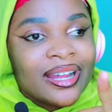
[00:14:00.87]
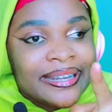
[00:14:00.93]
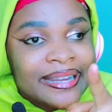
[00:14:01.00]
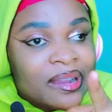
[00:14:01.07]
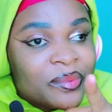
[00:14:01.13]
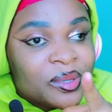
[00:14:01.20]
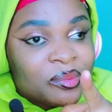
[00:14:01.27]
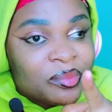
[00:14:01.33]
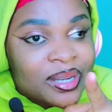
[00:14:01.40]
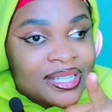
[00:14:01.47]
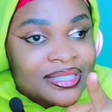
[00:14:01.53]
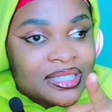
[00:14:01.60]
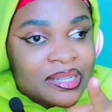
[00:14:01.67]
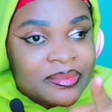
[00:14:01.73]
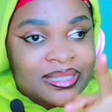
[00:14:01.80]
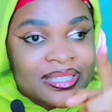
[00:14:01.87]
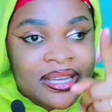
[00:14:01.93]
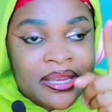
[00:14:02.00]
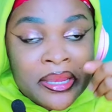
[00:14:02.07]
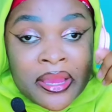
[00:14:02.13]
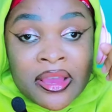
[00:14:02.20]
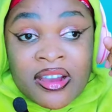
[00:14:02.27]
Diamond Platnumz,
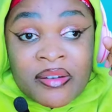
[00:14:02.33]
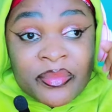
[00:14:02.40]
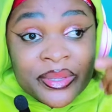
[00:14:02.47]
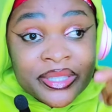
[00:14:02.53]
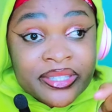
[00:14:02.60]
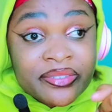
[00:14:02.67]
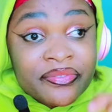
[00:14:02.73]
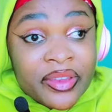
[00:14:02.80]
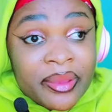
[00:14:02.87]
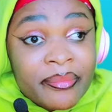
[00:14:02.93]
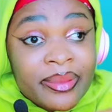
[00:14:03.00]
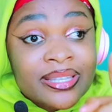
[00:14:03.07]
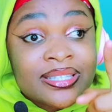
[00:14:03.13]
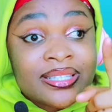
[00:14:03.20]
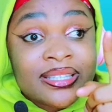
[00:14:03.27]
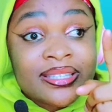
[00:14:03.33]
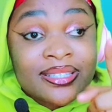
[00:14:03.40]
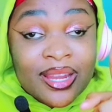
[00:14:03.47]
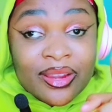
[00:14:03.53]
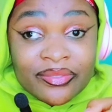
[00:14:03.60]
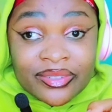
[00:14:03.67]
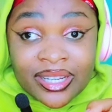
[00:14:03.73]
the most famous East
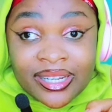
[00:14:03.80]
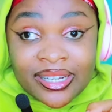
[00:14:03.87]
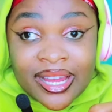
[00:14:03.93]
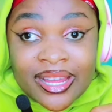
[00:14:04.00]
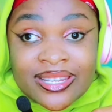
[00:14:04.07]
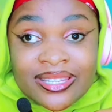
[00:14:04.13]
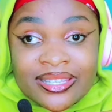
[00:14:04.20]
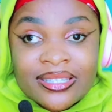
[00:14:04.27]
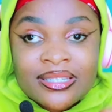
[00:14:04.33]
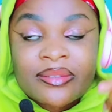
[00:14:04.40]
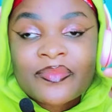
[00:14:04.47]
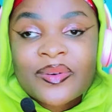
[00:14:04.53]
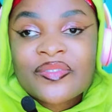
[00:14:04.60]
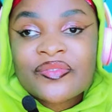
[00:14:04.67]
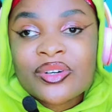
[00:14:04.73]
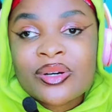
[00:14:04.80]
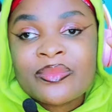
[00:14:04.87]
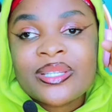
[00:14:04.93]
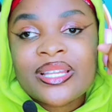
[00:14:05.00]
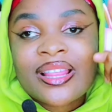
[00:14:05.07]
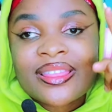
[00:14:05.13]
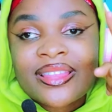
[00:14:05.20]
African artist,
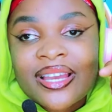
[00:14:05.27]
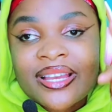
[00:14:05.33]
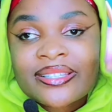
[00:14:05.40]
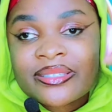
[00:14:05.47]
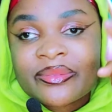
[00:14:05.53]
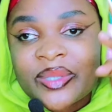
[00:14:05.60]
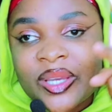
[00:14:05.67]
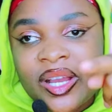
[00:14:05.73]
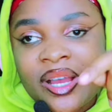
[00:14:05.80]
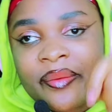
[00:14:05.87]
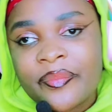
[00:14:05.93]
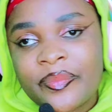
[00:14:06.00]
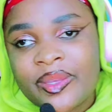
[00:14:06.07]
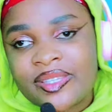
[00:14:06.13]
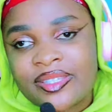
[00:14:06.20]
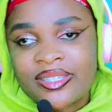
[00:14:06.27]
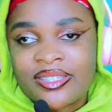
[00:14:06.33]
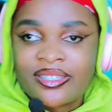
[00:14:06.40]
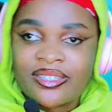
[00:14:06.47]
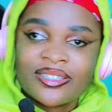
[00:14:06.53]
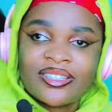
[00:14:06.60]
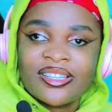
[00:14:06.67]
performed in the Azimio campaign.
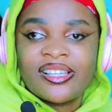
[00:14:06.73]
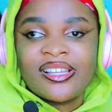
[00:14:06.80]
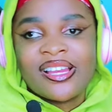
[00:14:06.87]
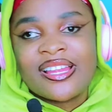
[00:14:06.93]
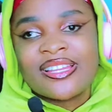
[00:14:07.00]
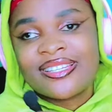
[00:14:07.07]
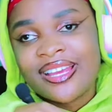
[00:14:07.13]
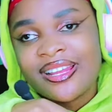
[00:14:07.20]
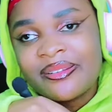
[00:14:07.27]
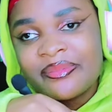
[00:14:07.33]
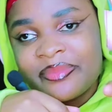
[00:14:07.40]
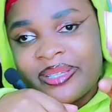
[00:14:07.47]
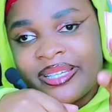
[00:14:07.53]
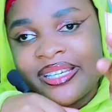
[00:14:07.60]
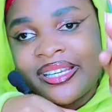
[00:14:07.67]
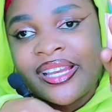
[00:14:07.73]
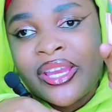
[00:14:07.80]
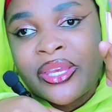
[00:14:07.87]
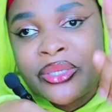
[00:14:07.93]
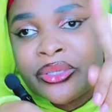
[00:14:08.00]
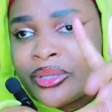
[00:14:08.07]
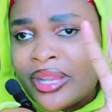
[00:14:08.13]
Tell me,
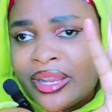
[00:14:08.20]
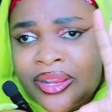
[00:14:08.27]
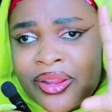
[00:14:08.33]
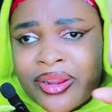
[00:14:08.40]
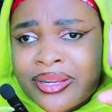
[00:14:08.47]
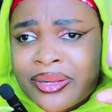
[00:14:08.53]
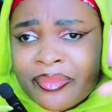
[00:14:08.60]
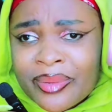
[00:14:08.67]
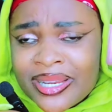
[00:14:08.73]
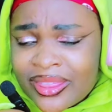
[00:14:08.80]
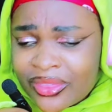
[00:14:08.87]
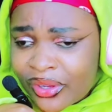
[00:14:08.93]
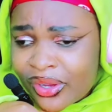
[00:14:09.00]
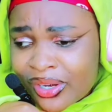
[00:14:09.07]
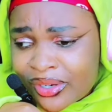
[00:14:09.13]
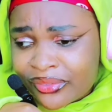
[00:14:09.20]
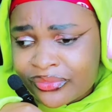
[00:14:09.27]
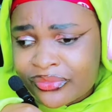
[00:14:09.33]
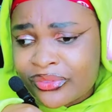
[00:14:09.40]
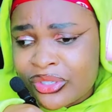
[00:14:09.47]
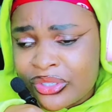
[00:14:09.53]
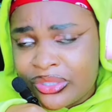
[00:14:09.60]
nobody thought of
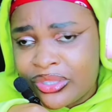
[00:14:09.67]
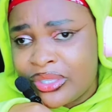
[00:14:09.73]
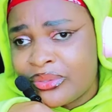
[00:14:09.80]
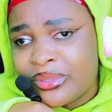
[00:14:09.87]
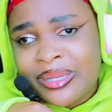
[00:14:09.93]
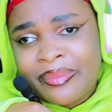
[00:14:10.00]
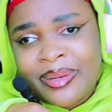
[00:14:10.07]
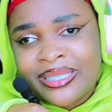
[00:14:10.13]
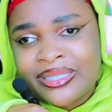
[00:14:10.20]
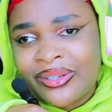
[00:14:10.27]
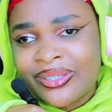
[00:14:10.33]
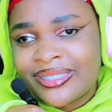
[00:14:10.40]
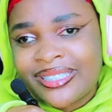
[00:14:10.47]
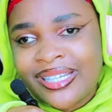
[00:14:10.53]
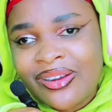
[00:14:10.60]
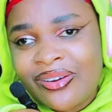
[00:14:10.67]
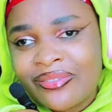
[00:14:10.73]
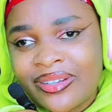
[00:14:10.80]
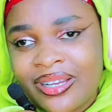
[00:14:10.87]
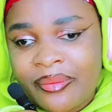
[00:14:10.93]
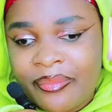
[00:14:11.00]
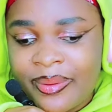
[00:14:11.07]
the UDA party gonna take
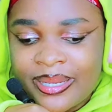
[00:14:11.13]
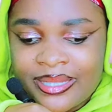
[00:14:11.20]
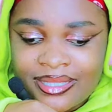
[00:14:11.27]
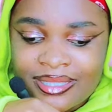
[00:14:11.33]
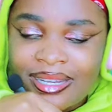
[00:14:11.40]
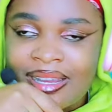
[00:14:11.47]
over, but,